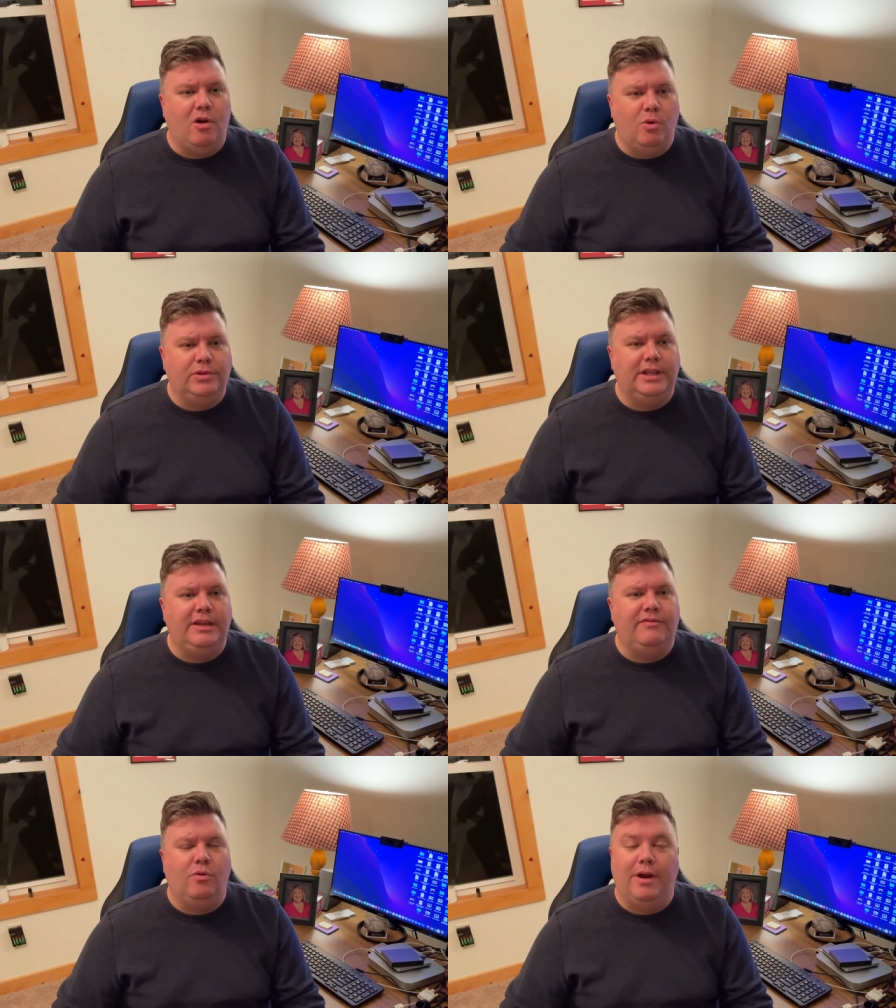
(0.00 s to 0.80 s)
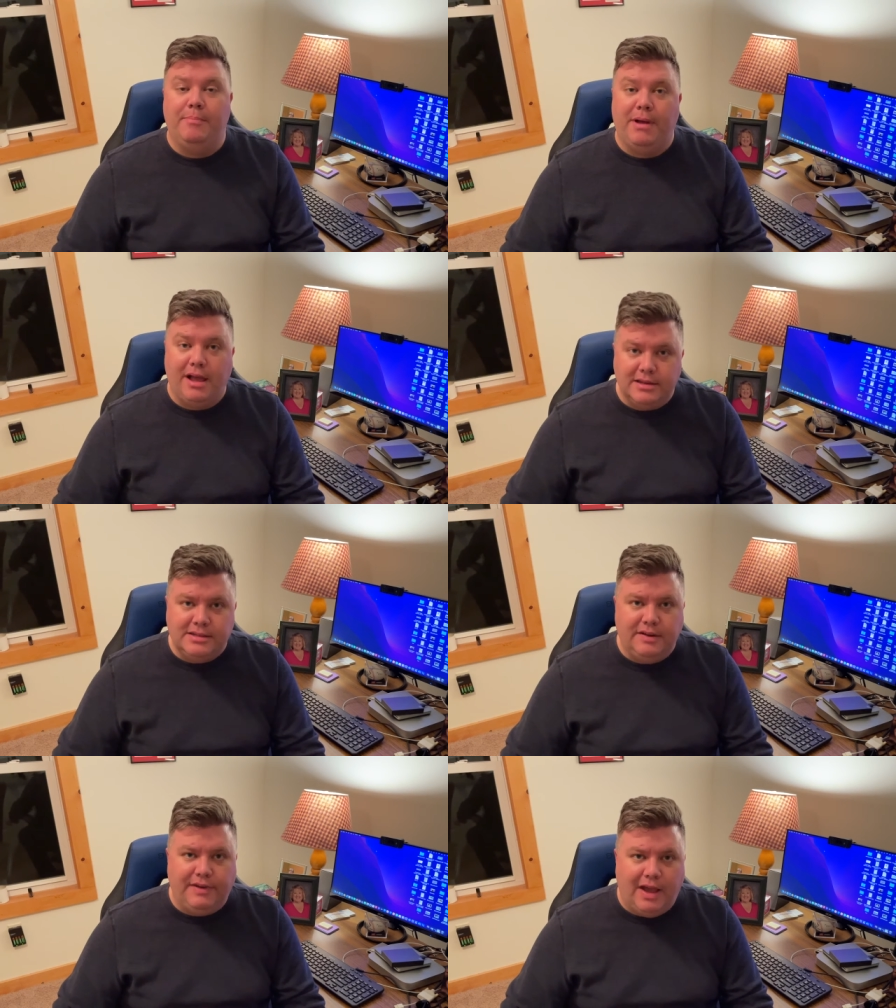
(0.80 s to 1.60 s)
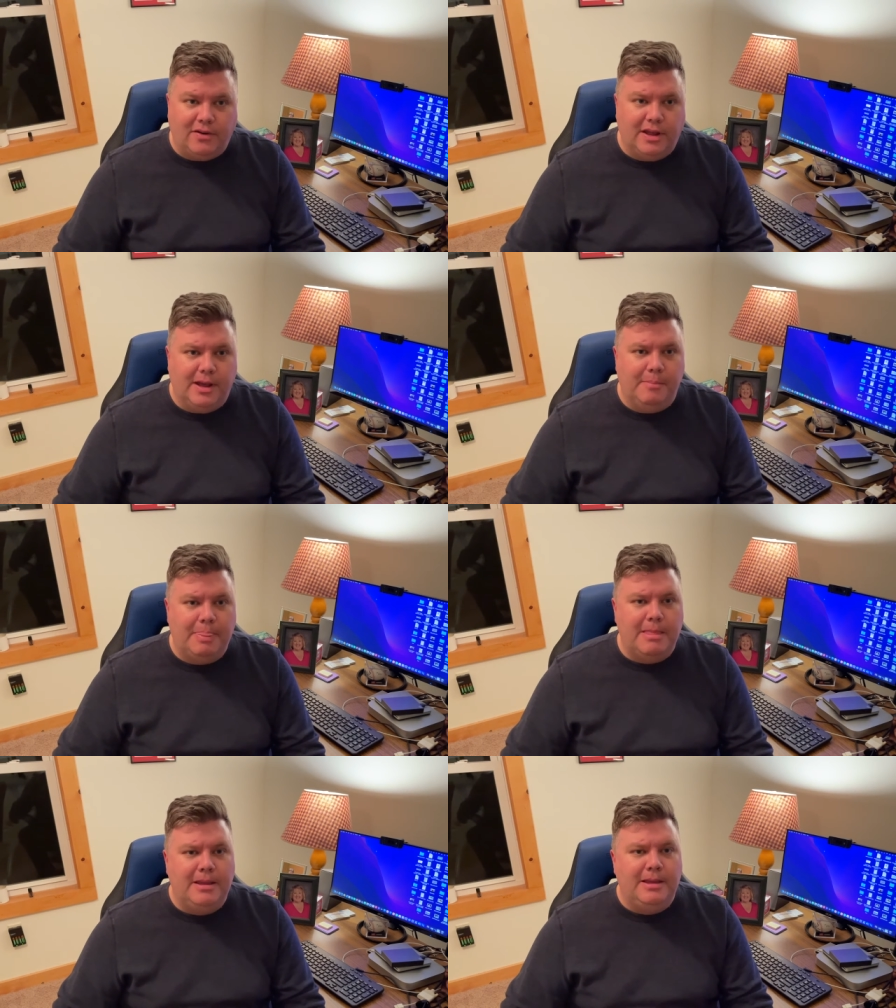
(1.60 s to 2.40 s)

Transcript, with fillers: only for a positive outcome,